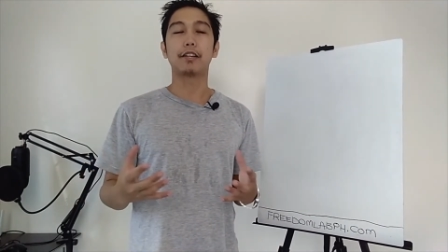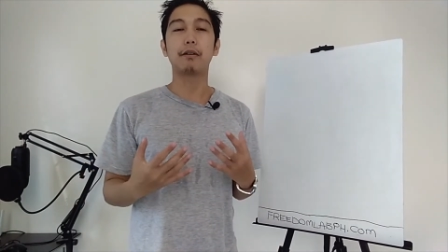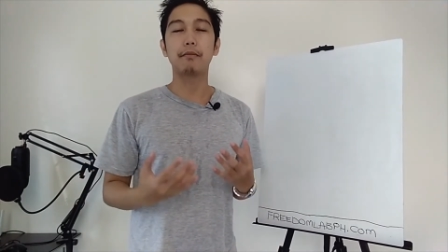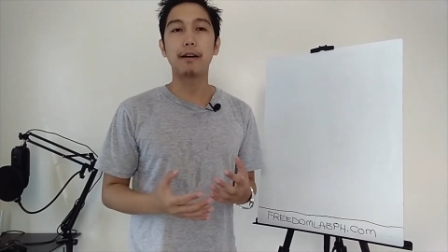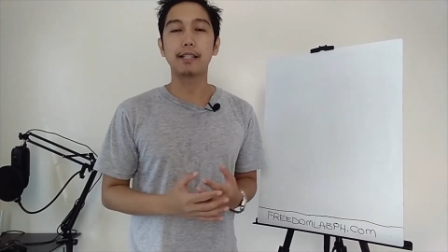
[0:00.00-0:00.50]
Okay,
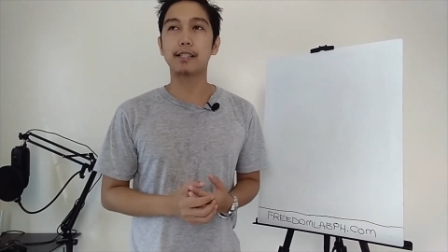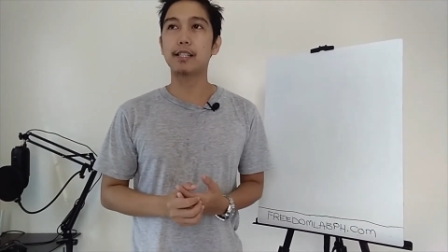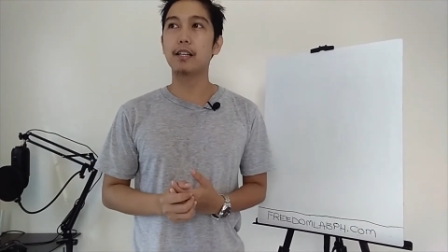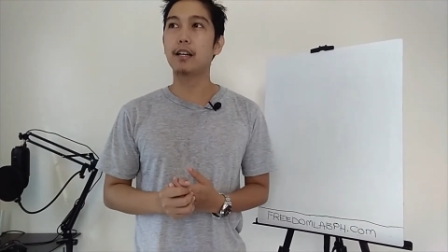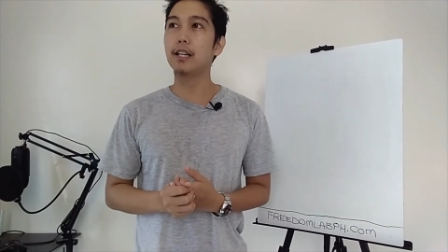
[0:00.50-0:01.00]
mga banks.
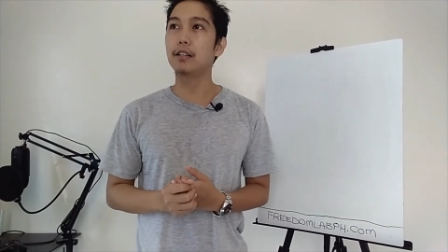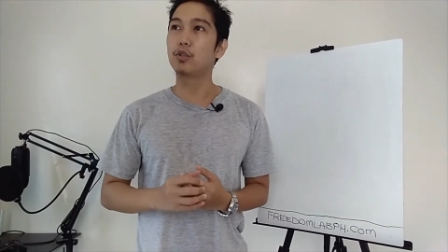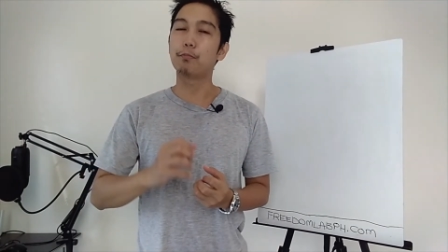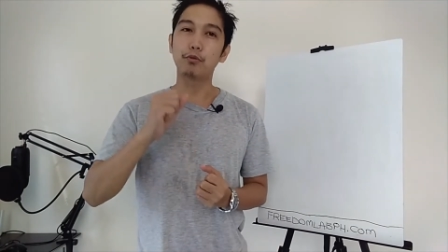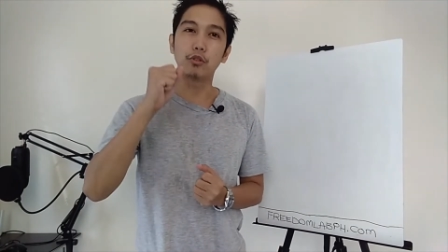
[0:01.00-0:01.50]
Kasi
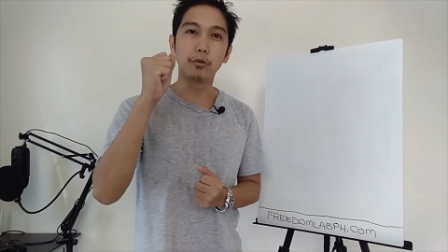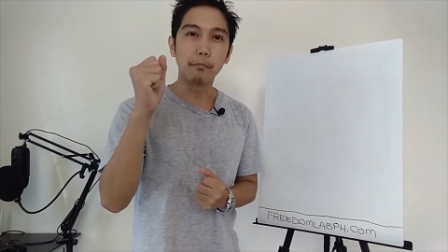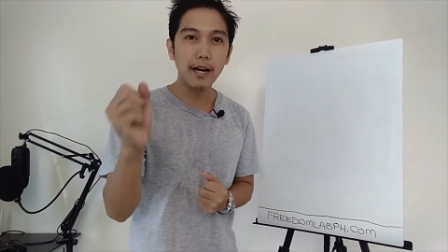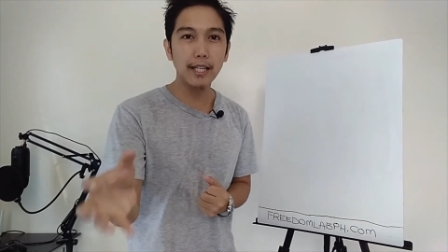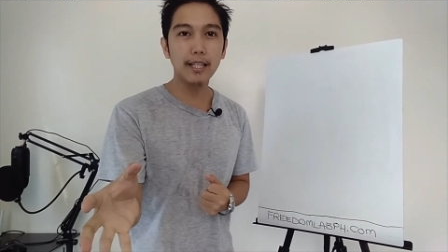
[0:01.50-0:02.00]
again, you put your
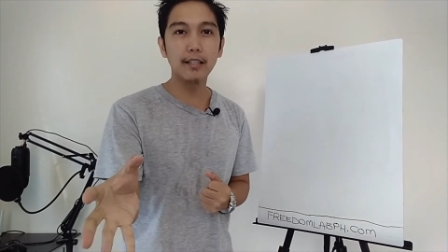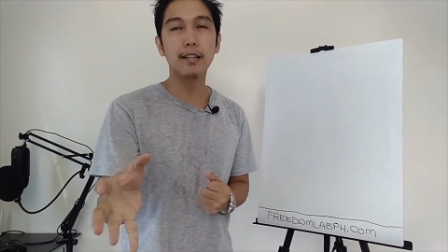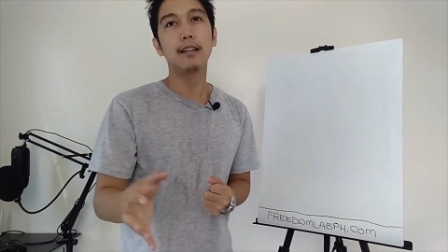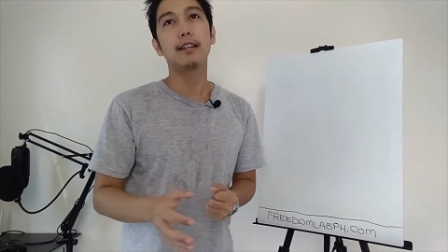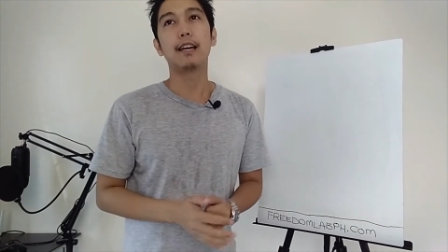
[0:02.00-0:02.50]

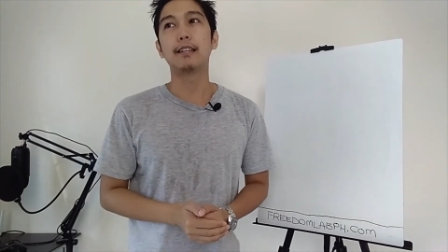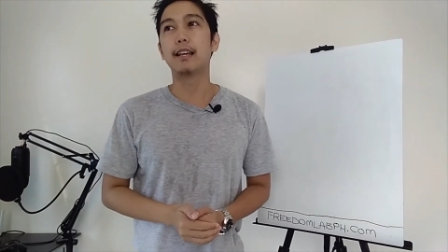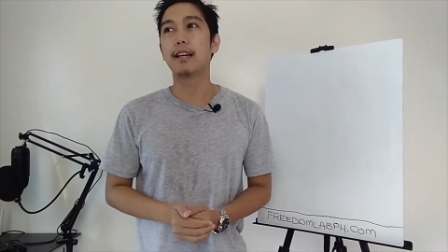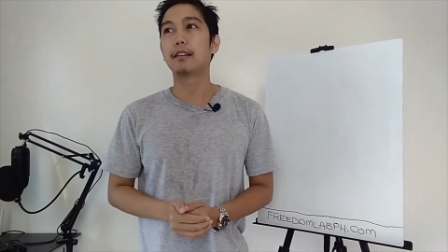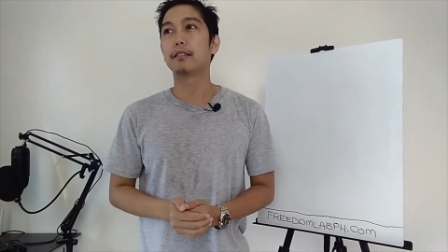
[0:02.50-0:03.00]
money and
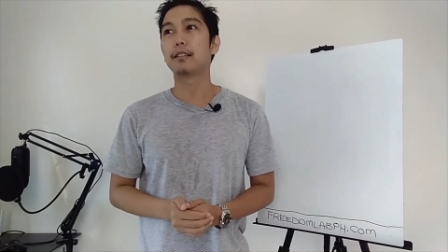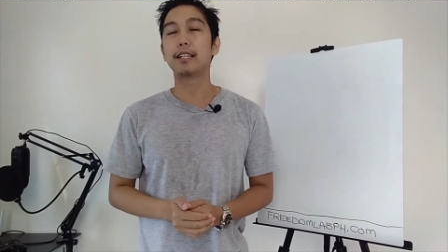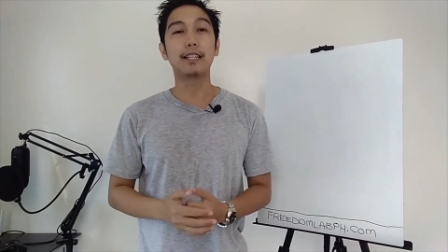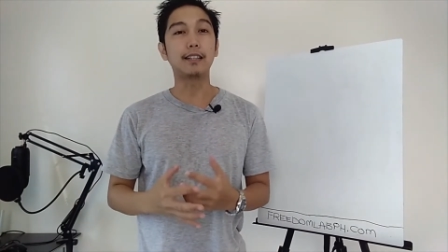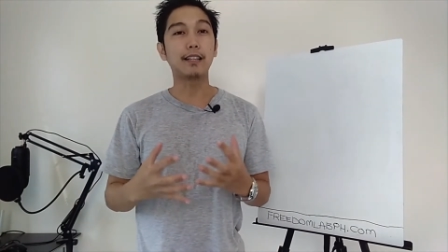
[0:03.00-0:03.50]
then
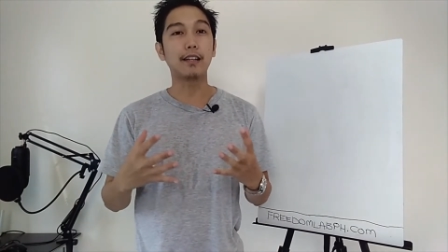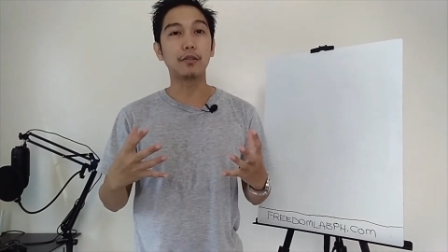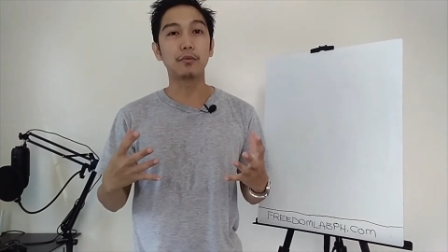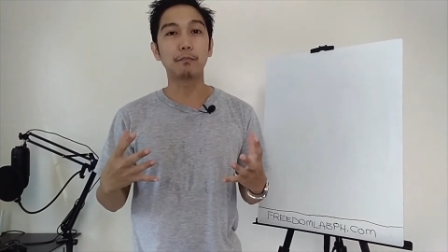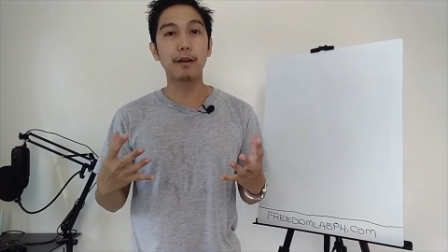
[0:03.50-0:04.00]
kikita
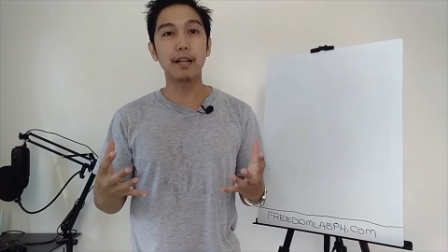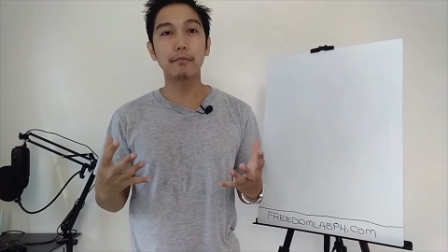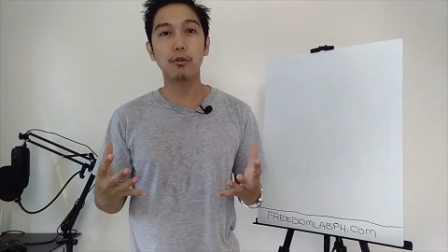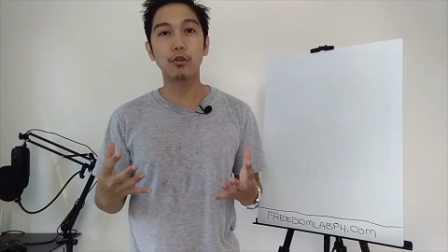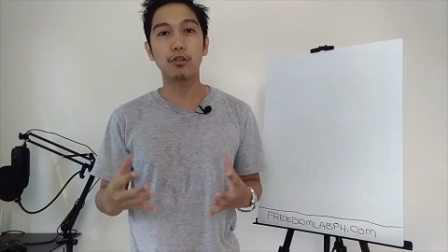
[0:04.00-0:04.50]
yung
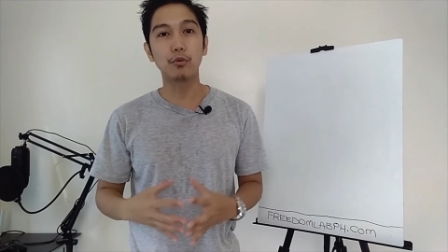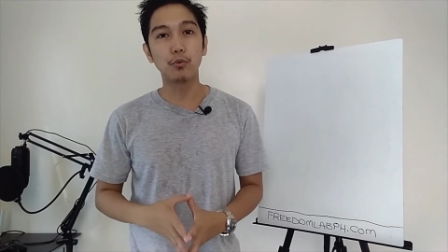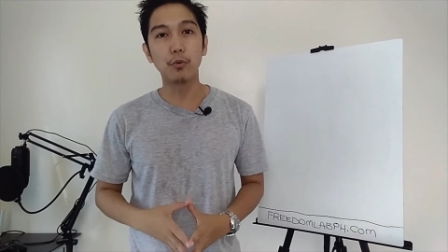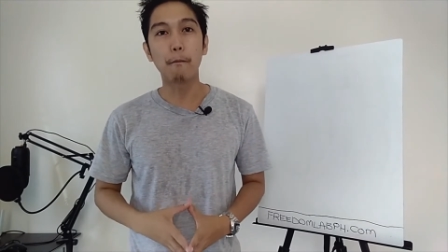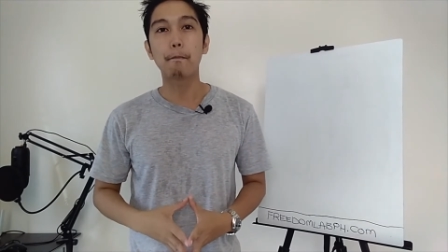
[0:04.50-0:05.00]
pera mo
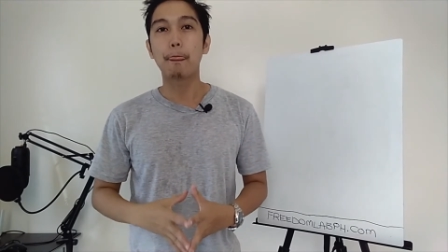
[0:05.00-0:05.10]
through